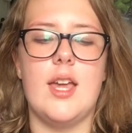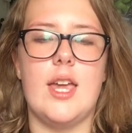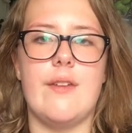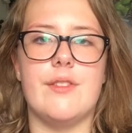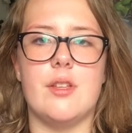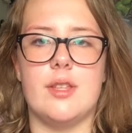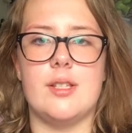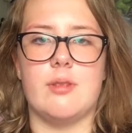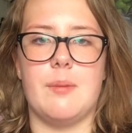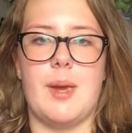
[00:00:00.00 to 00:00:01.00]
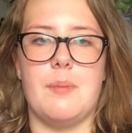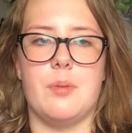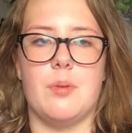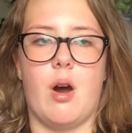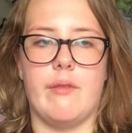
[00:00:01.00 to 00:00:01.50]
even though these three
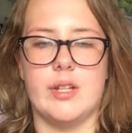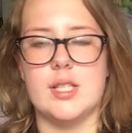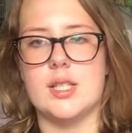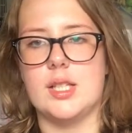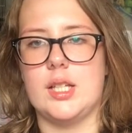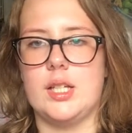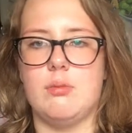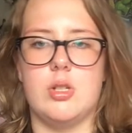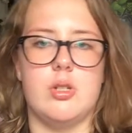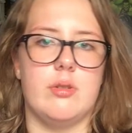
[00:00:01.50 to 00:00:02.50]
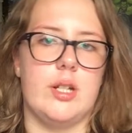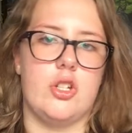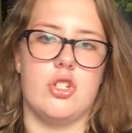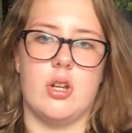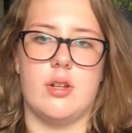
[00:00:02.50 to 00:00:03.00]
people obviously were
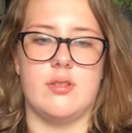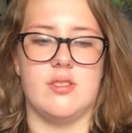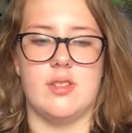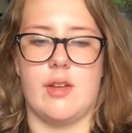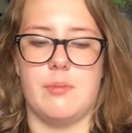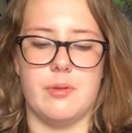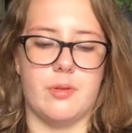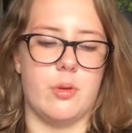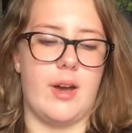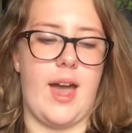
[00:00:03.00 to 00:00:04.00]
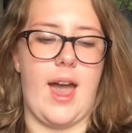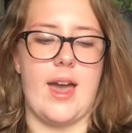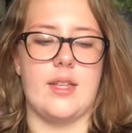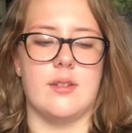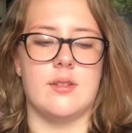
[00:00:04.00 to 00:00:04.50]
doing shows and stuff
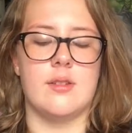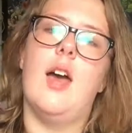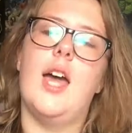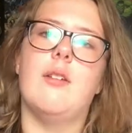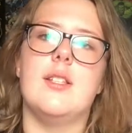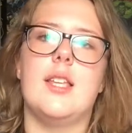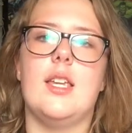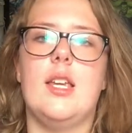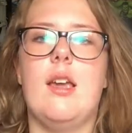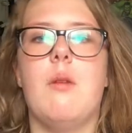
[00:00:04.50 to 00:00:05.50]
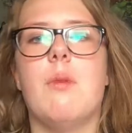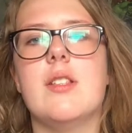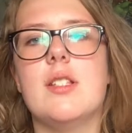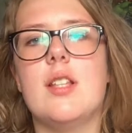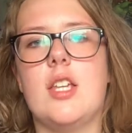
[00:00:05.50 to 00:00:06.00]
beforehand, how do I say it, it
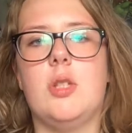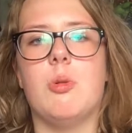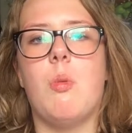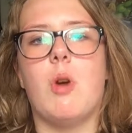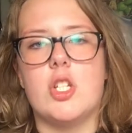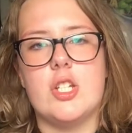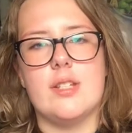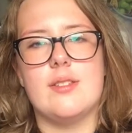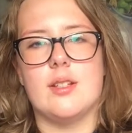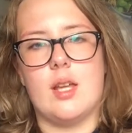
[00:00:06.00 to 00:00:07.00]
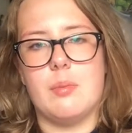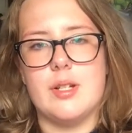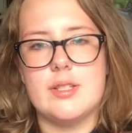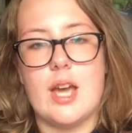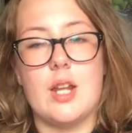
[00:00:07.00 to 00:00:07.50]
wasn't like you were watching
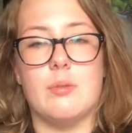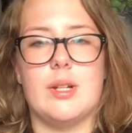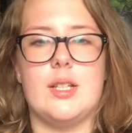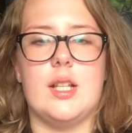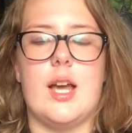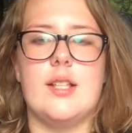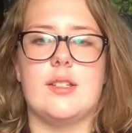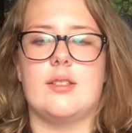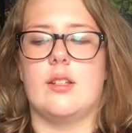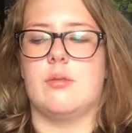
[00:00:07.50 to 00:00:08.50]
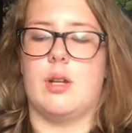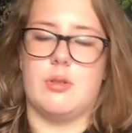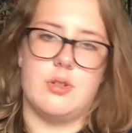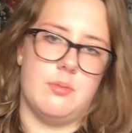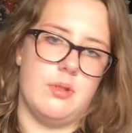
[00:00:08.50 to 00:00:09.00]
celebrities kind of read lines like sometimes when I
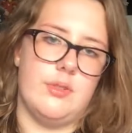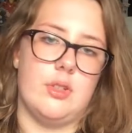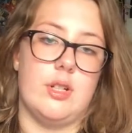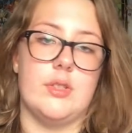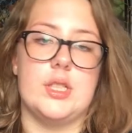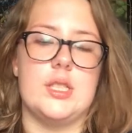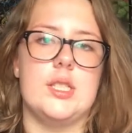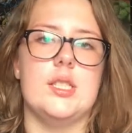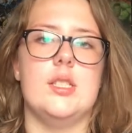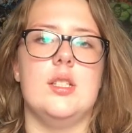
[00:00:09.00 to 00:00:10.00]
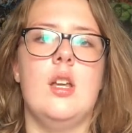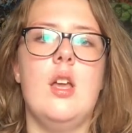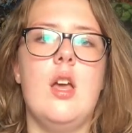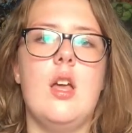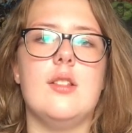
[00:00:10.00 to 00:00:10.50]
watch a movie or even listen
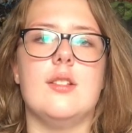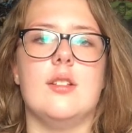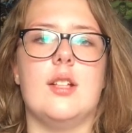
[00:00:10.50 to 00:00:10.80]
to